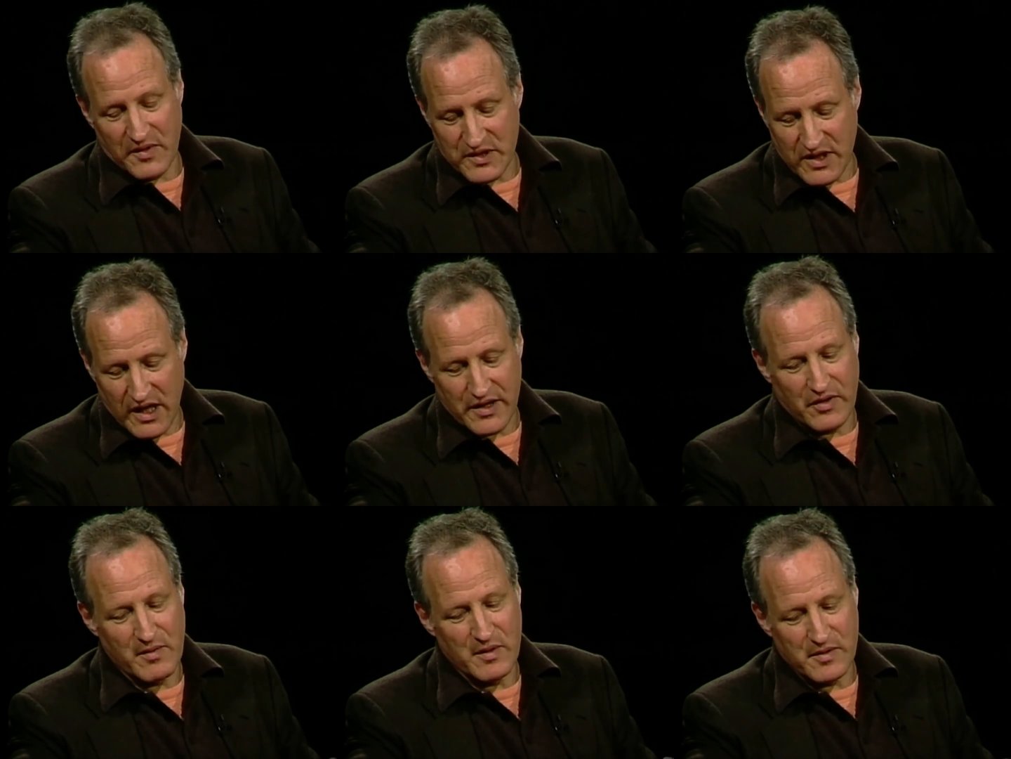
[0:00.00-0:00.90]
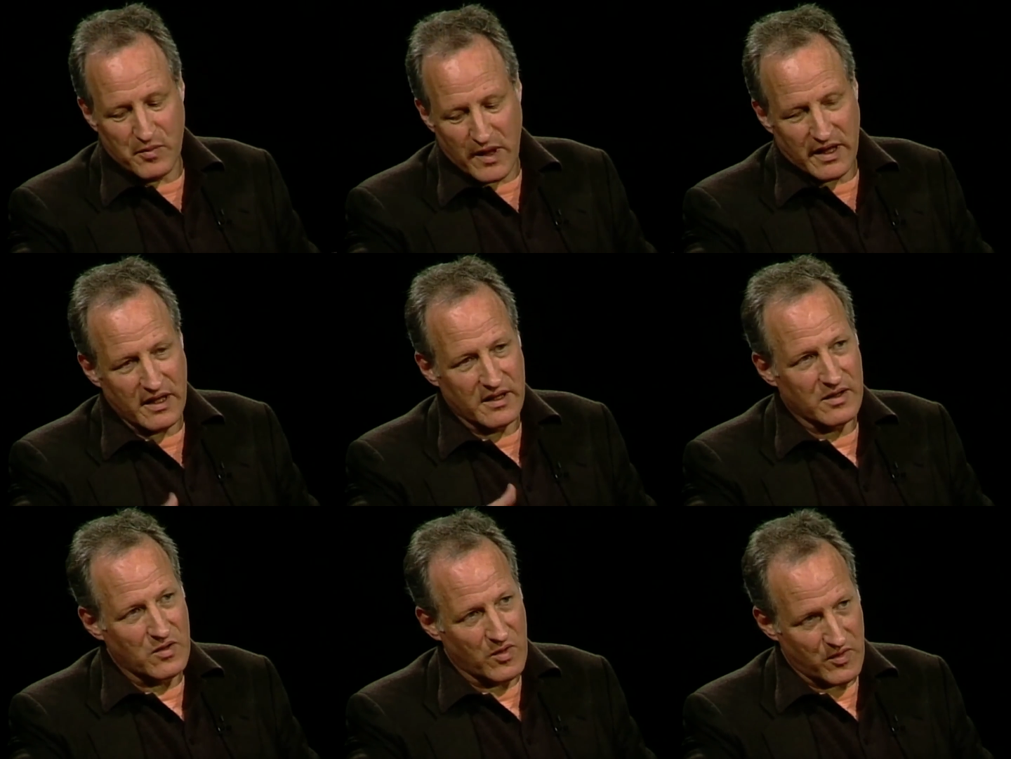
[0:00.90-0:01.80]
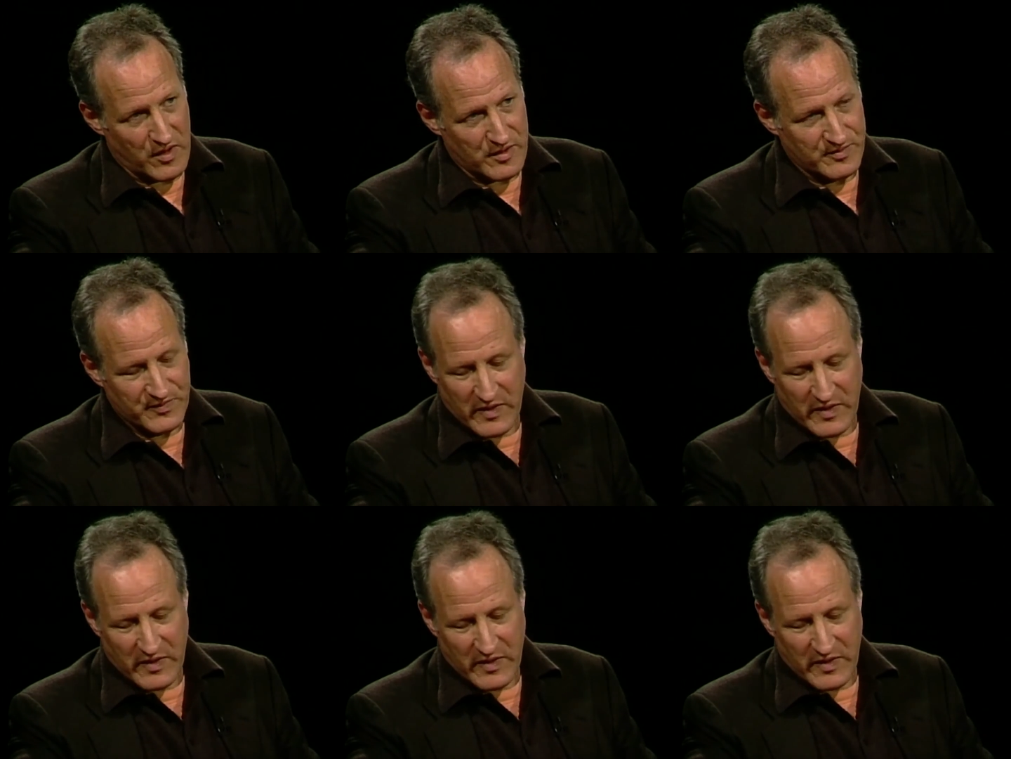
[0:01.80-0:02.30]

Confidentiality agreement he was breaking in a court order.